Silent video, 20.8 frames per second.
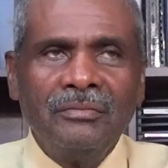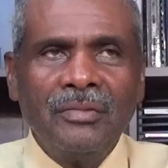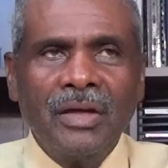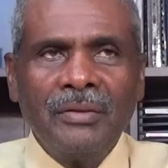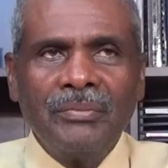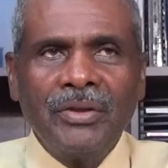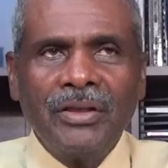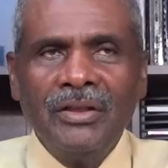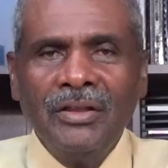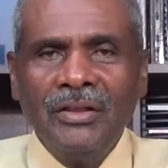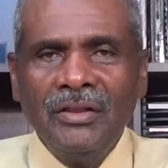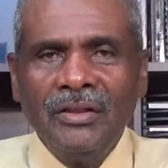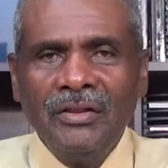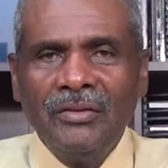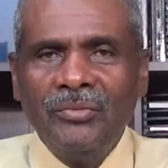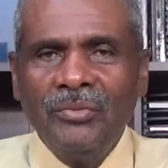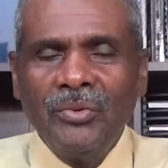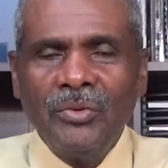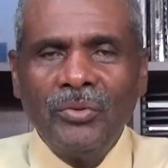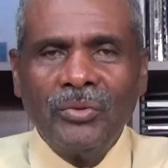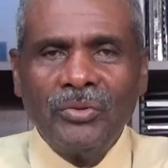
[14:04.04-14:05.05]
maybe
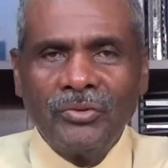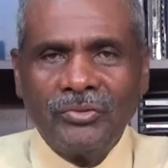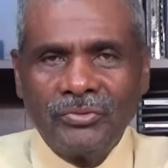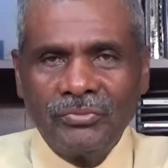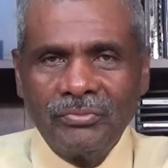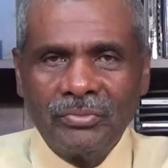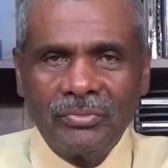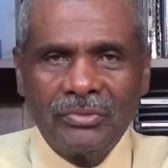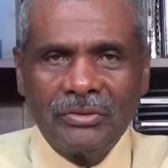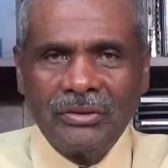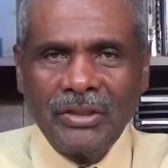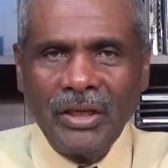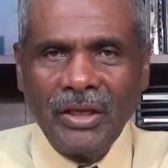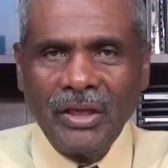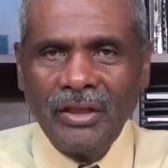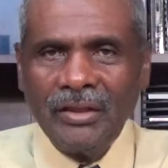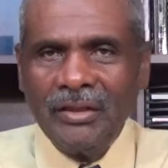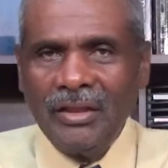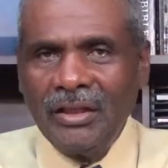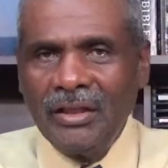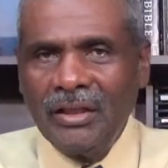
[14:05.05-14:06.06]
we was
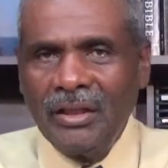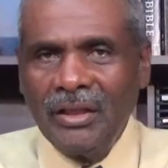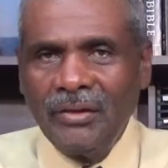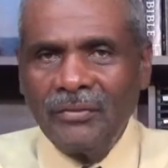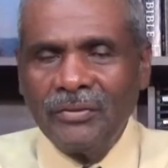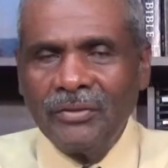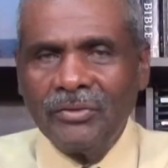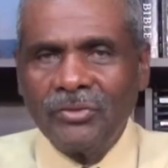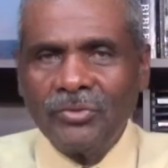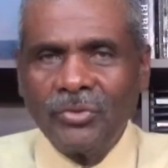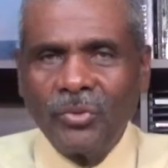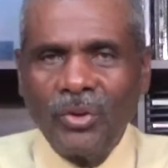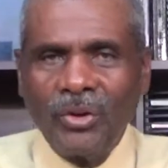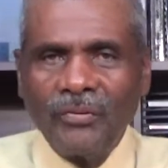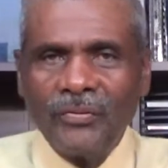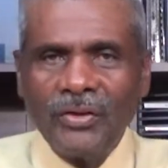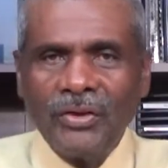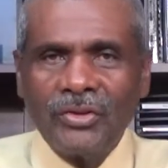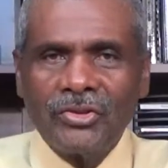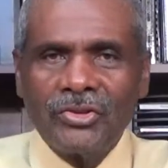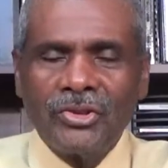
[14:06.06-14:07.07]
10, 11, 12
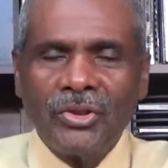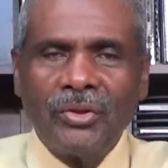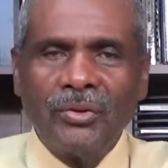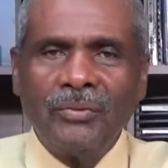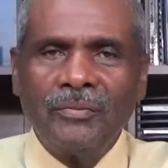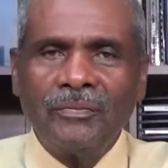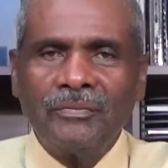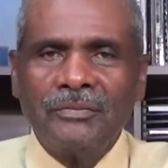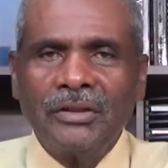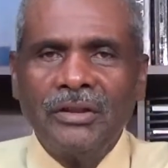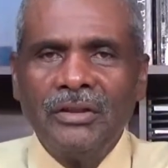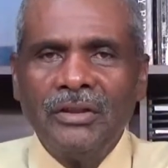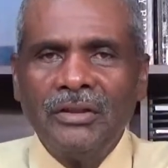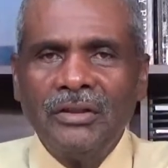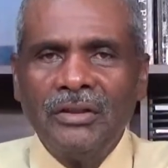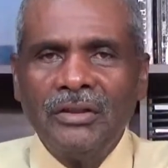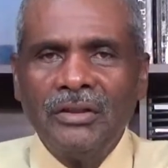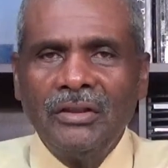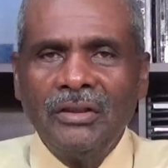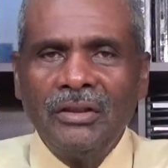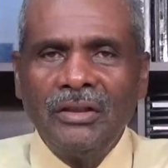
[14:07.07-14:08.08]
years old.
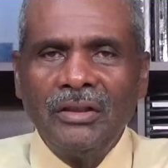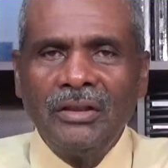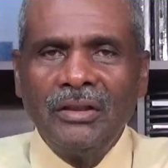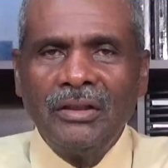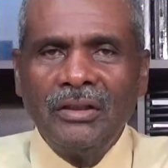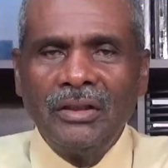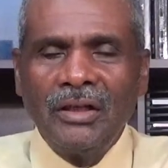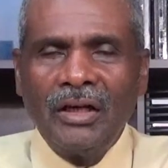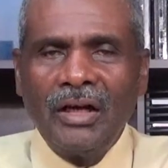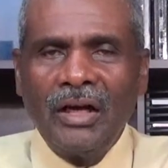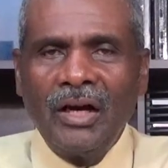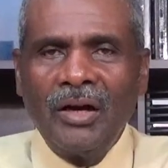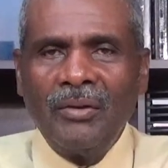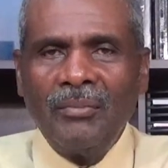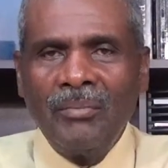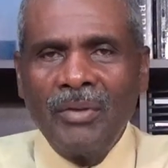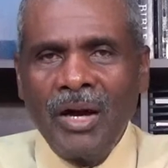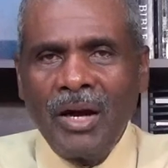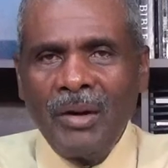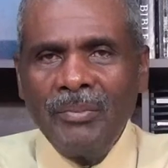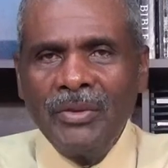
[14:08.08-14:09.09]
Our
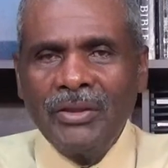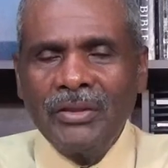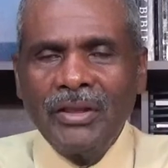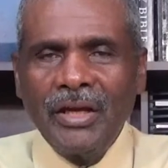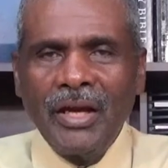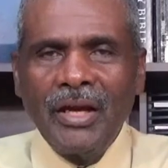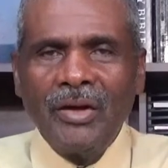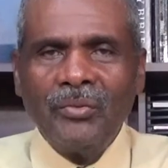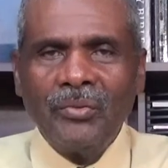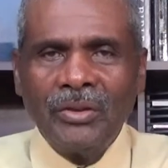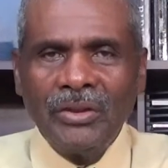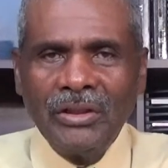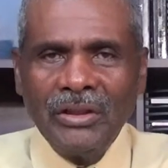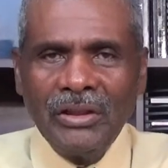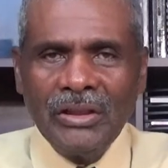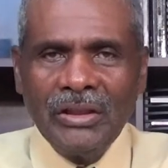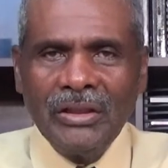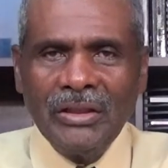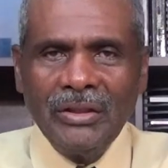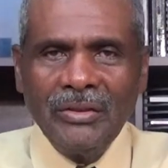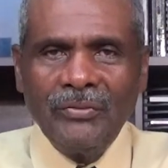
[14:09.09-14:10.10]
mom and dad would
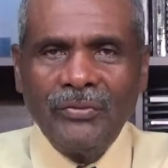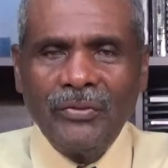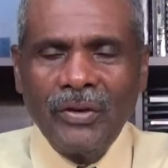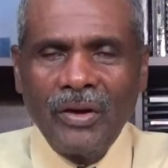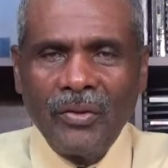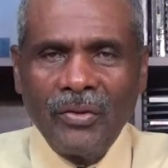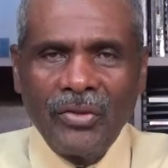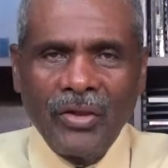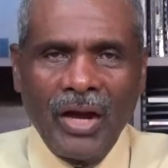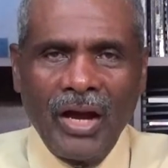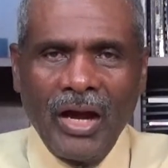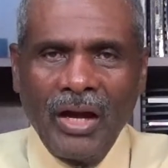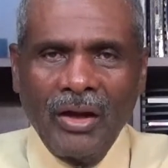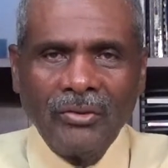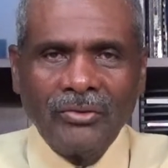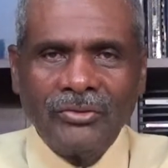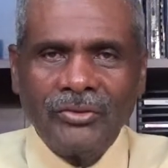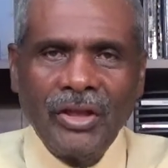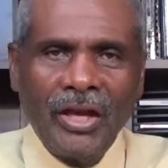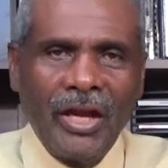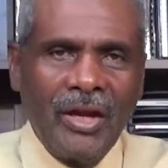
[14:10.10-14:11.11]
leave the
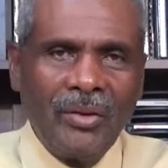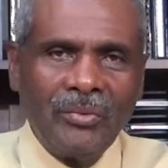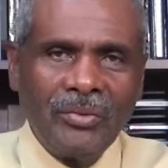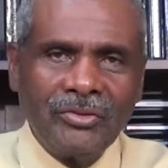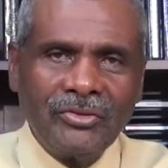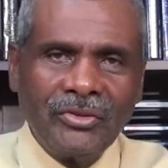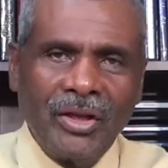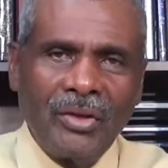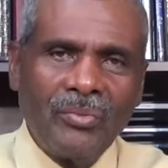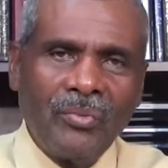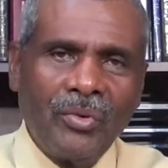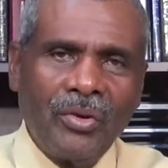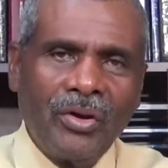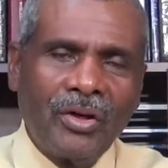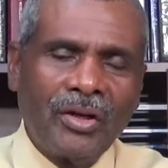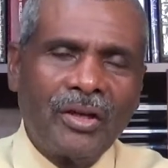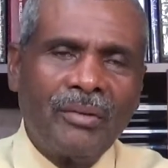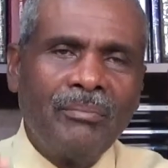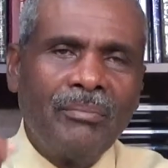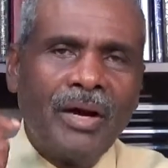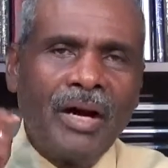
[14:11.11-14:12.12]
house. Dad was at
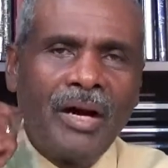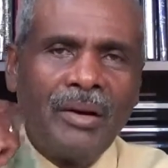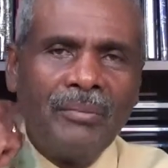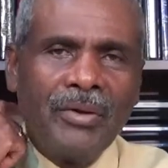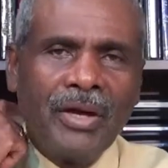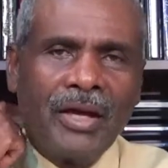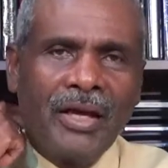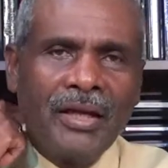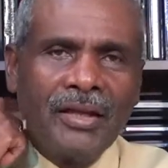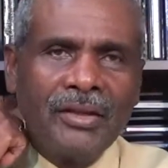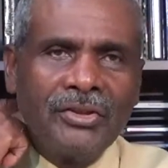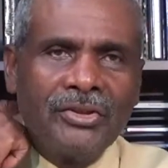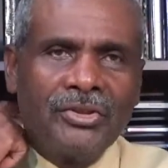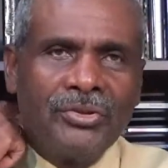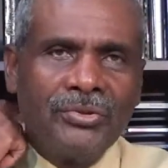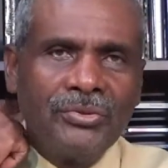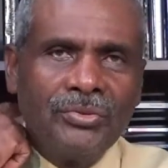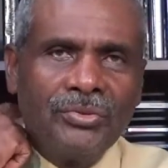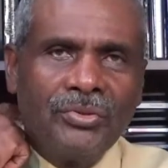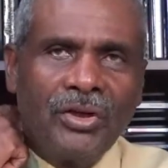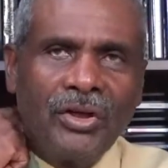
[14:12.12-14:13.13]
work and mom had
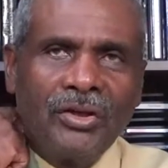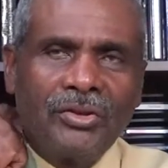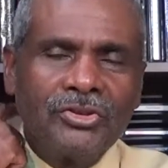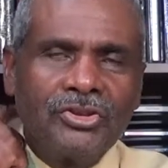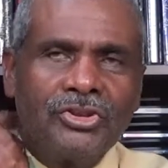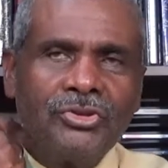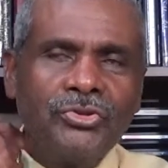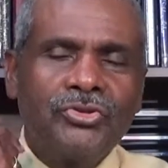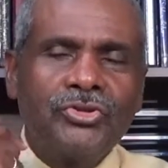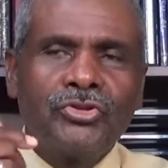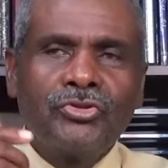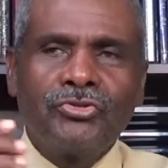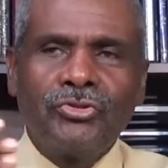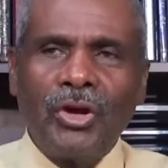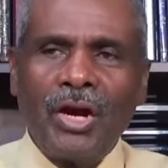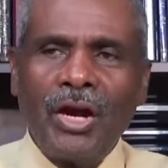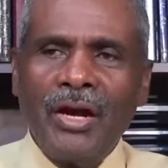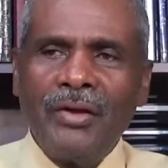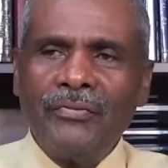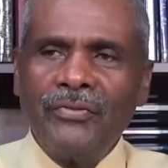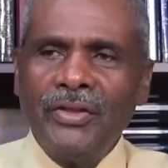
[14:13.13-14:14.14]
to, she used to
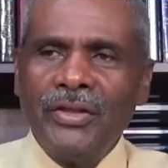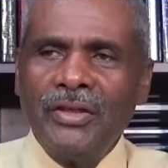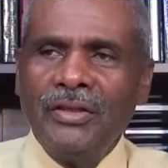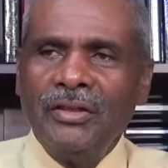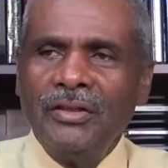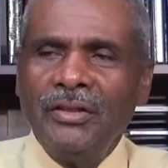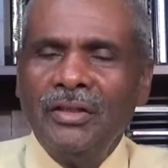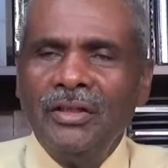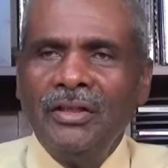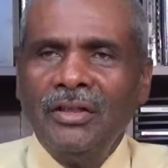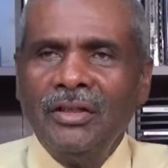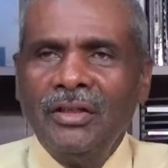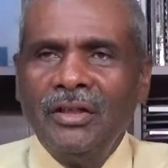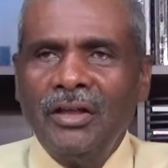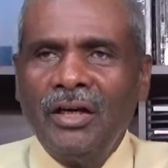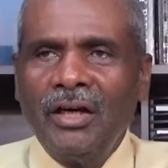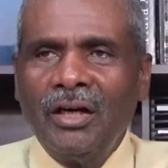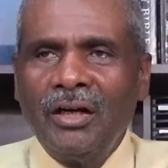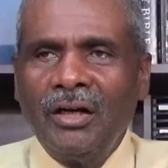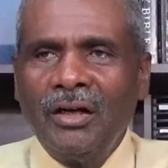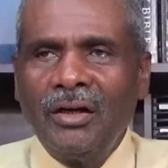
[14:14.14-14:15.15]
drive the
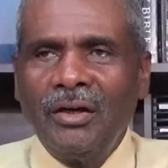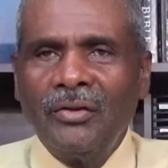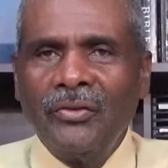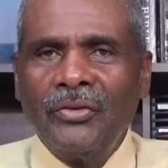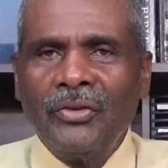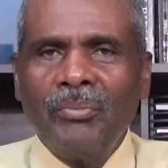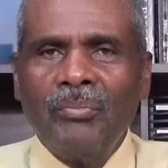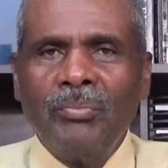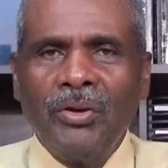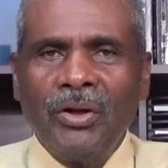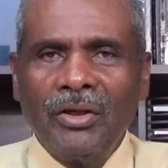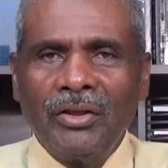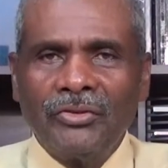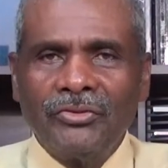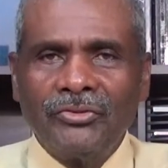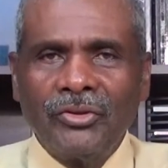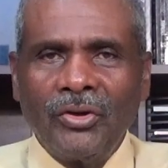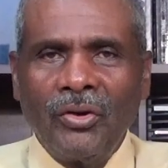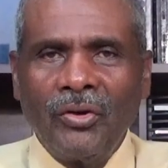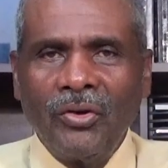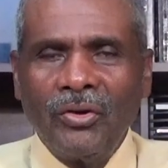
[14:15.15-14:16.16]

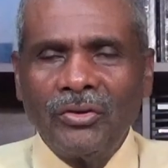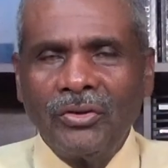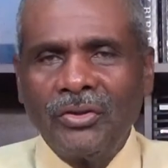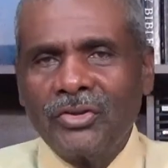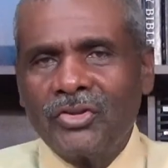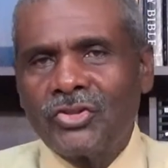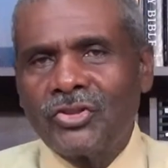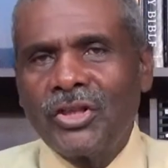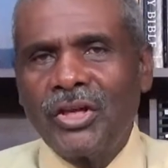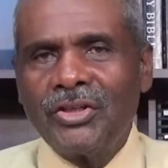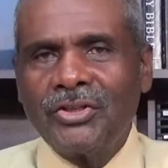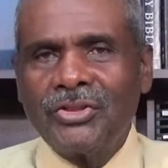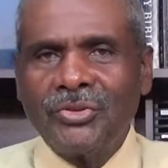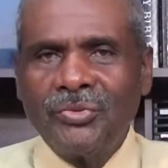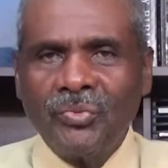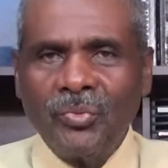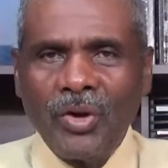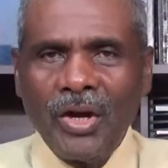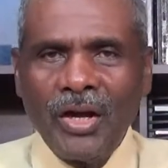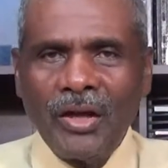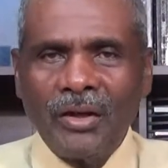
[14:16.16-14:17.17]
bus or the station
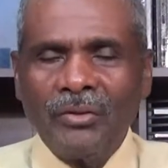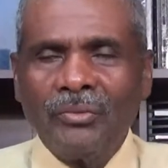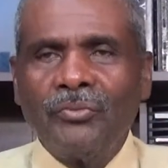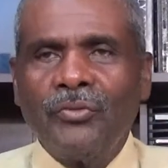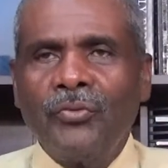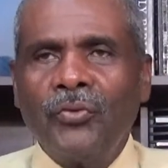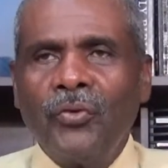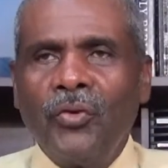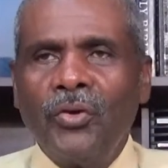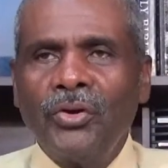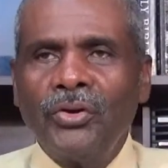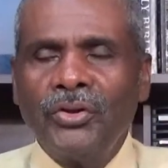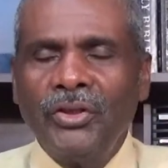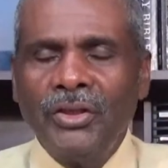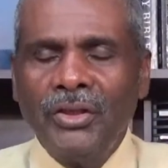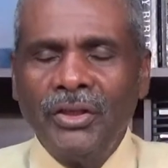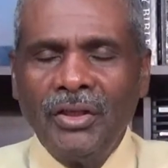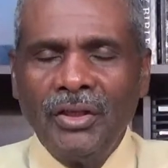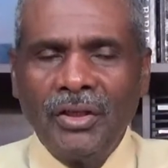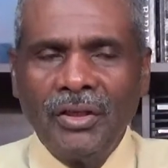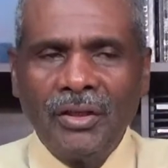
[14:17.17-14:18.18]
wagon for
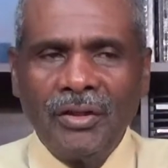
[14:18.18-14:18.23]
the